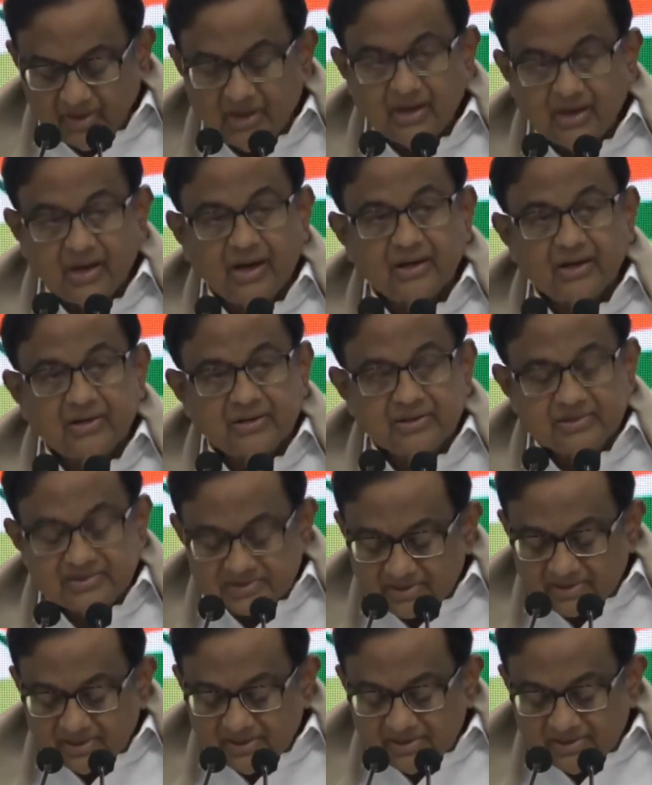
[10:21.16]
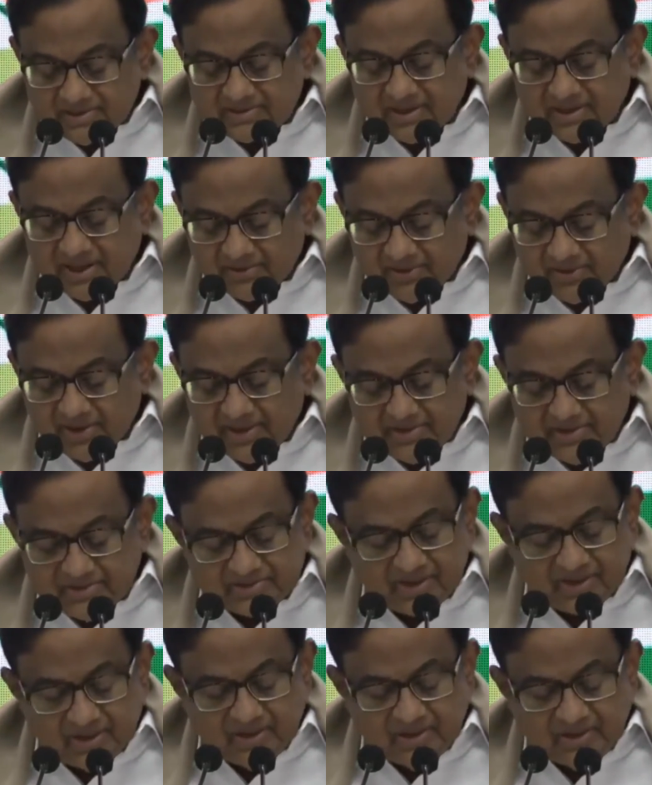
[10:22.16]
Our concerns arise
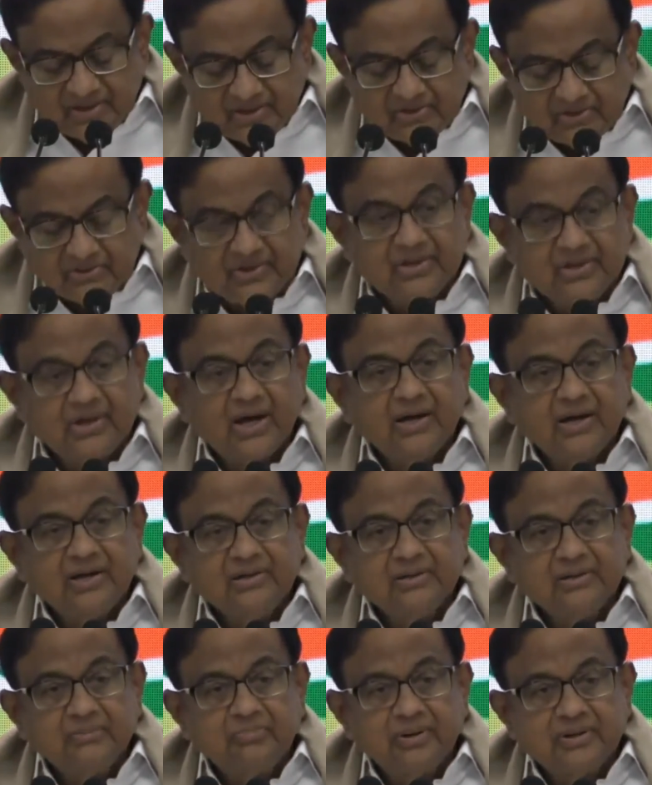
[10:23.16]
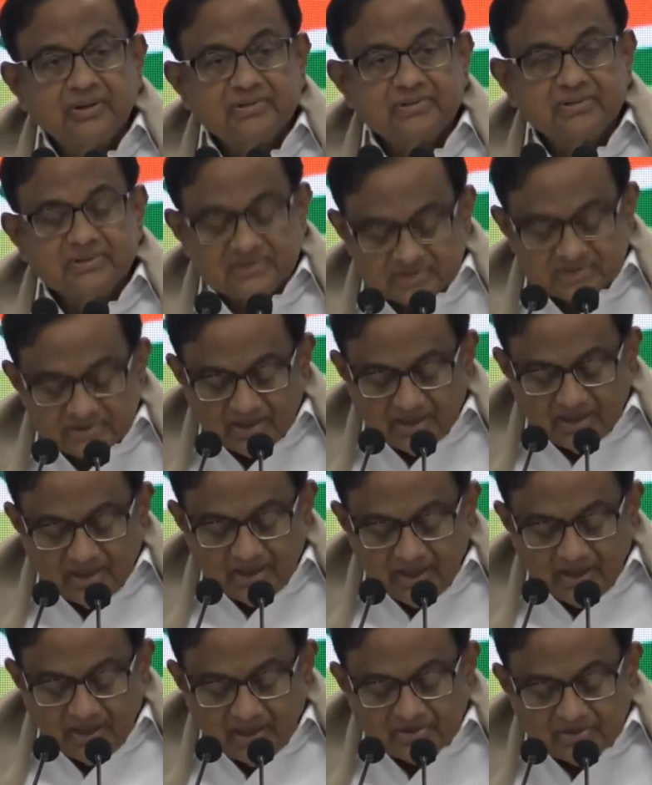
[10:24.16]
regarding the persons
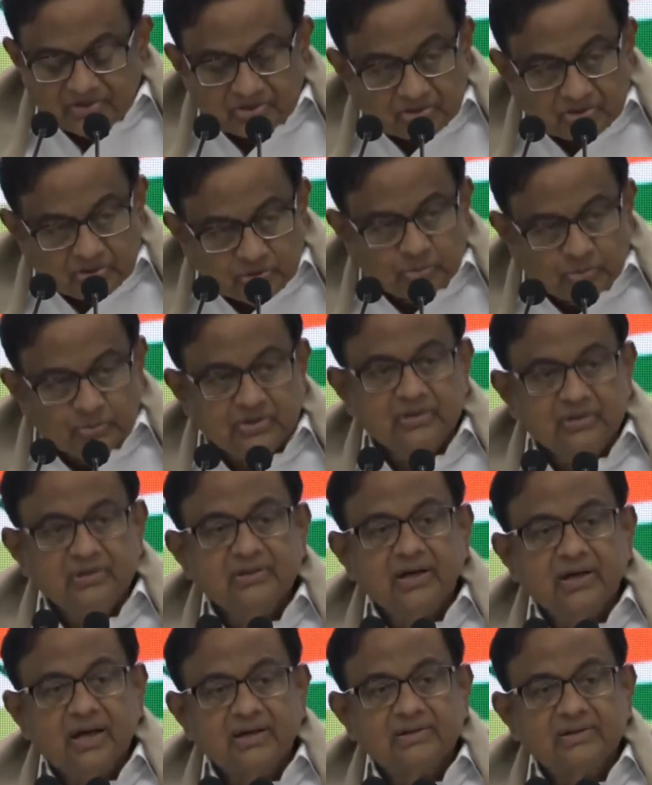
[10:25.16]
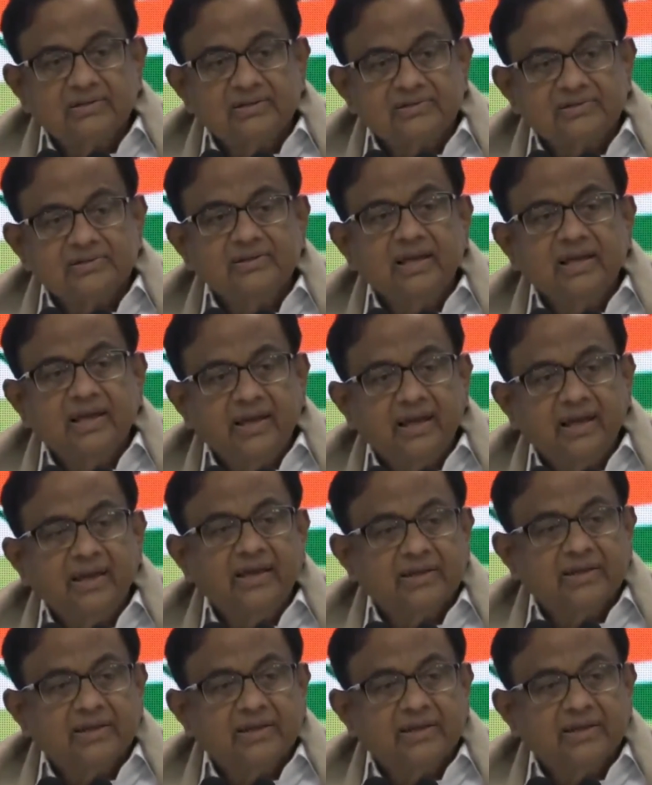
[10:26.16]
excluded under the CAA.